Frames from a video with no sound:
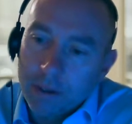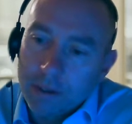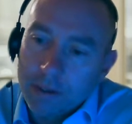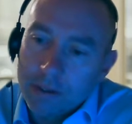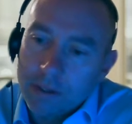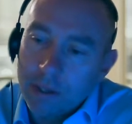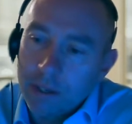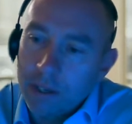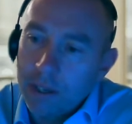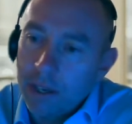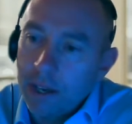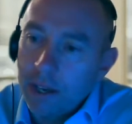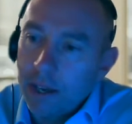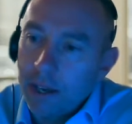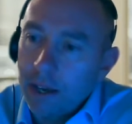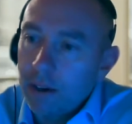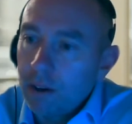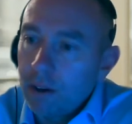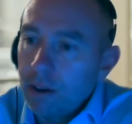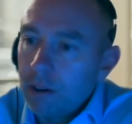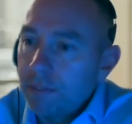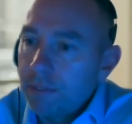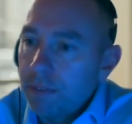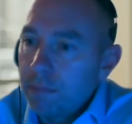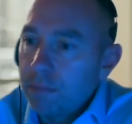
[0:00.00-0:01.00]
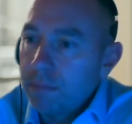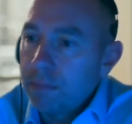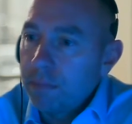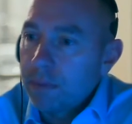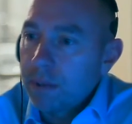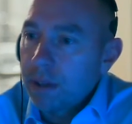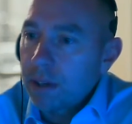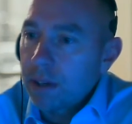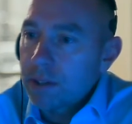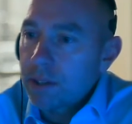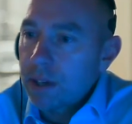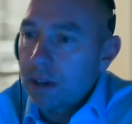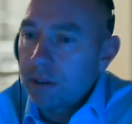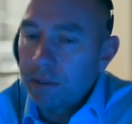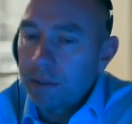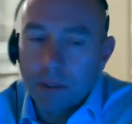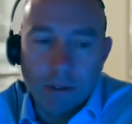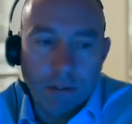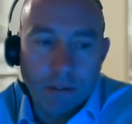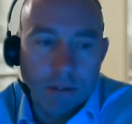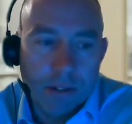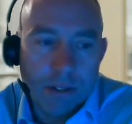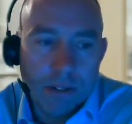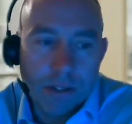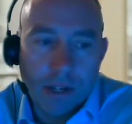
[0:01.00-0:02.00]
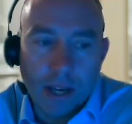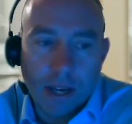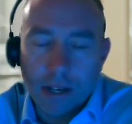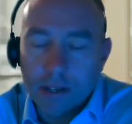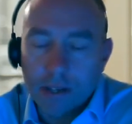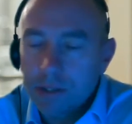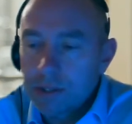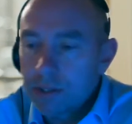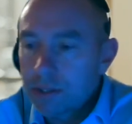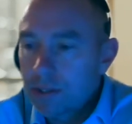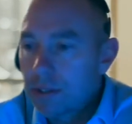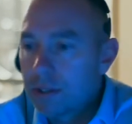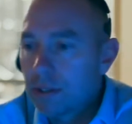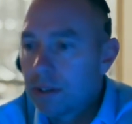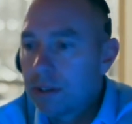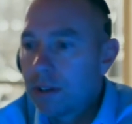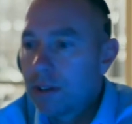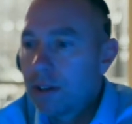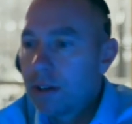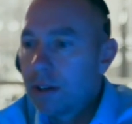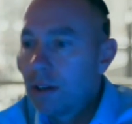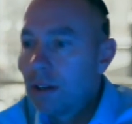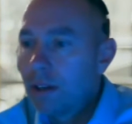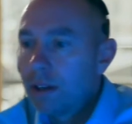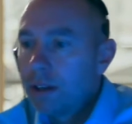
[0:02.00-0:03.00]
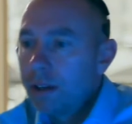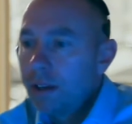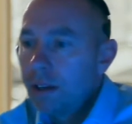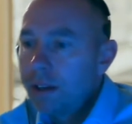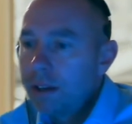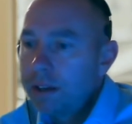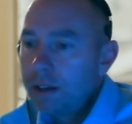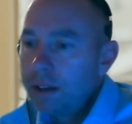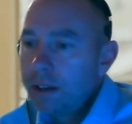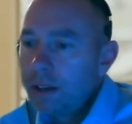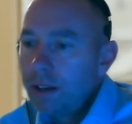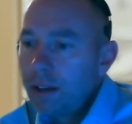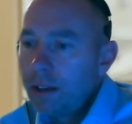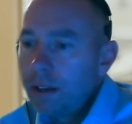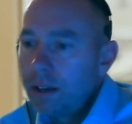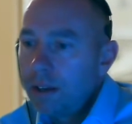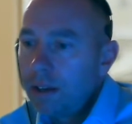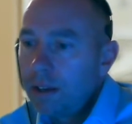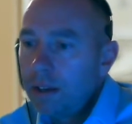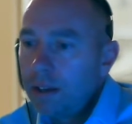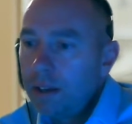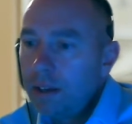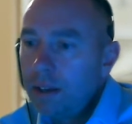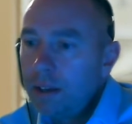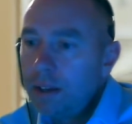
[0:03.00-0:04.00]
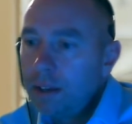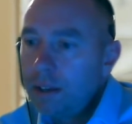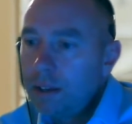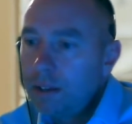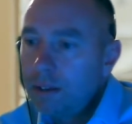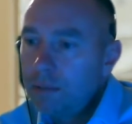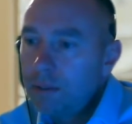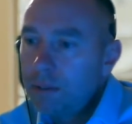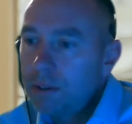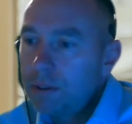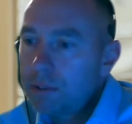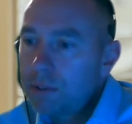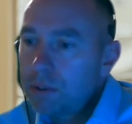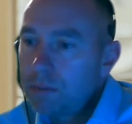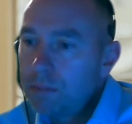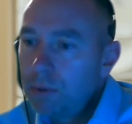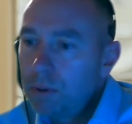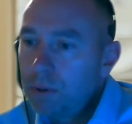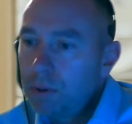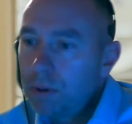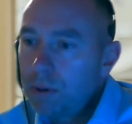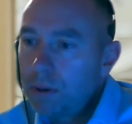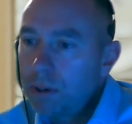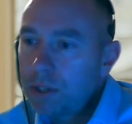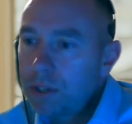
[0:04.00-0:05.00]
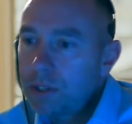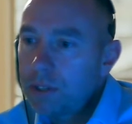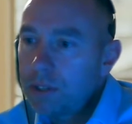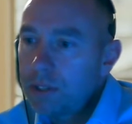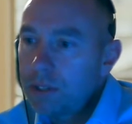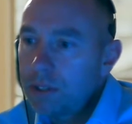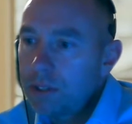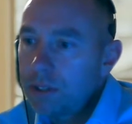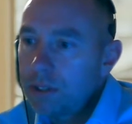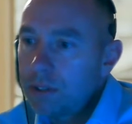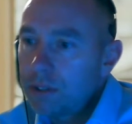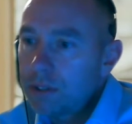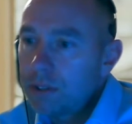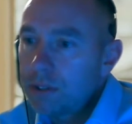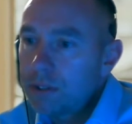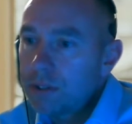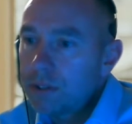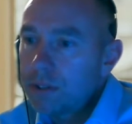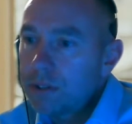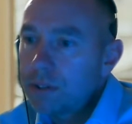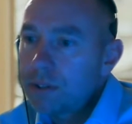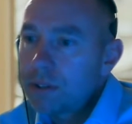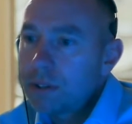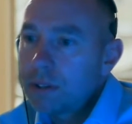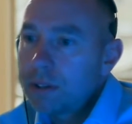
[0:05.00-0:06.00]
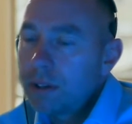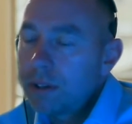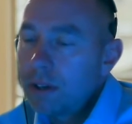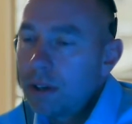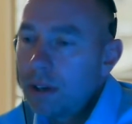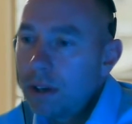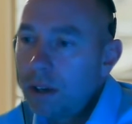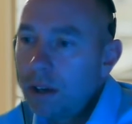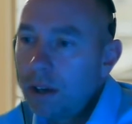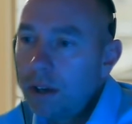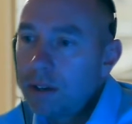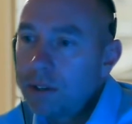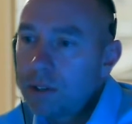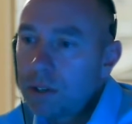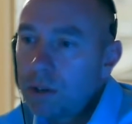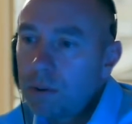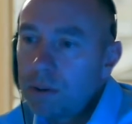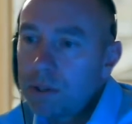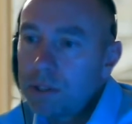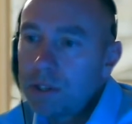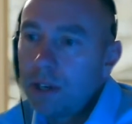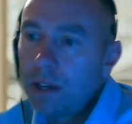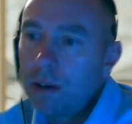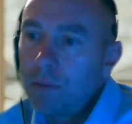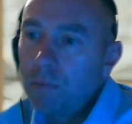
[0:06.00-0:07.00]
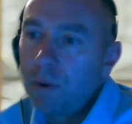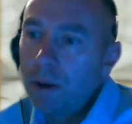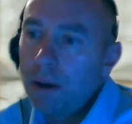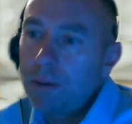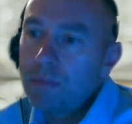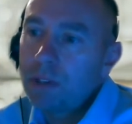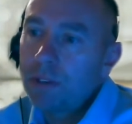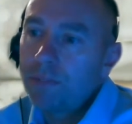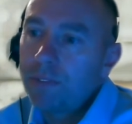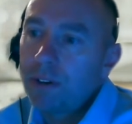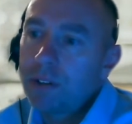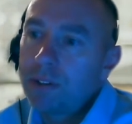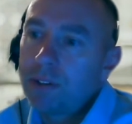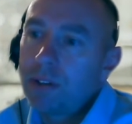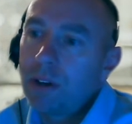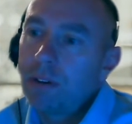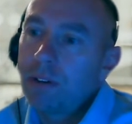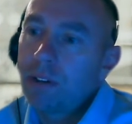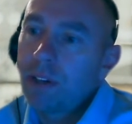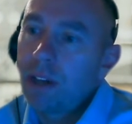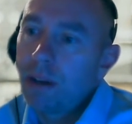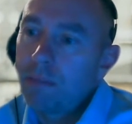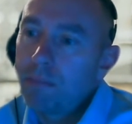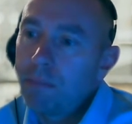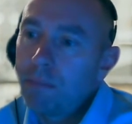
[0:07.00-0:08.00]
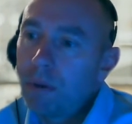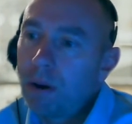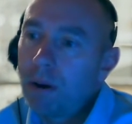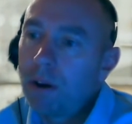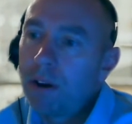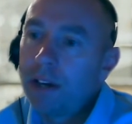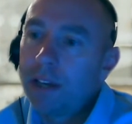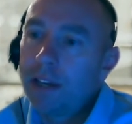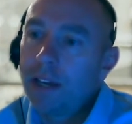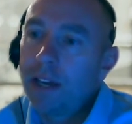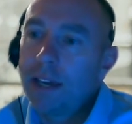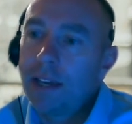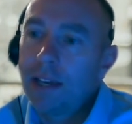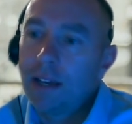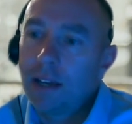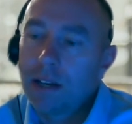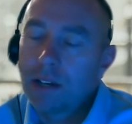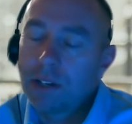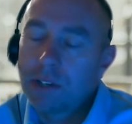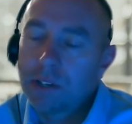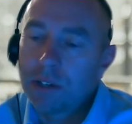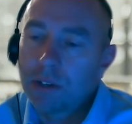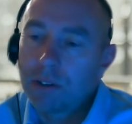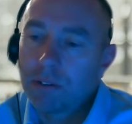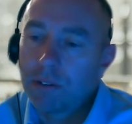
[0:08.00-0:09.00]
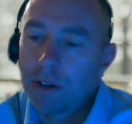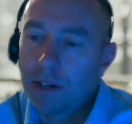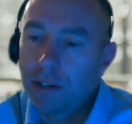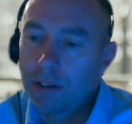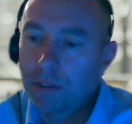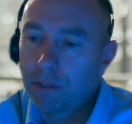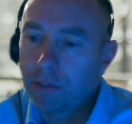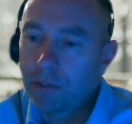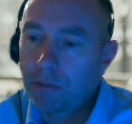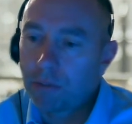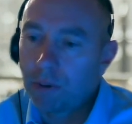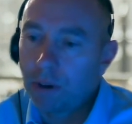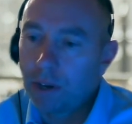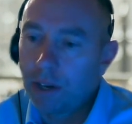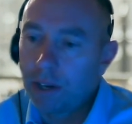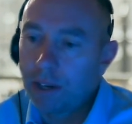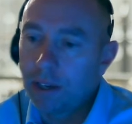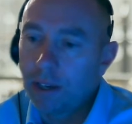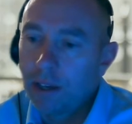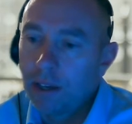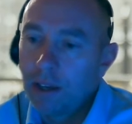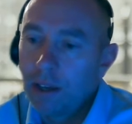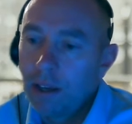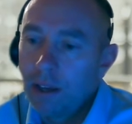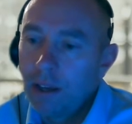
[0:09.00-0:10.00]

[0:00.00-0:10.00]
So yeah, a lot of them, that's how they're assessed. We got some more questions. There's a question here: what happens if I don't get my English at grade 3?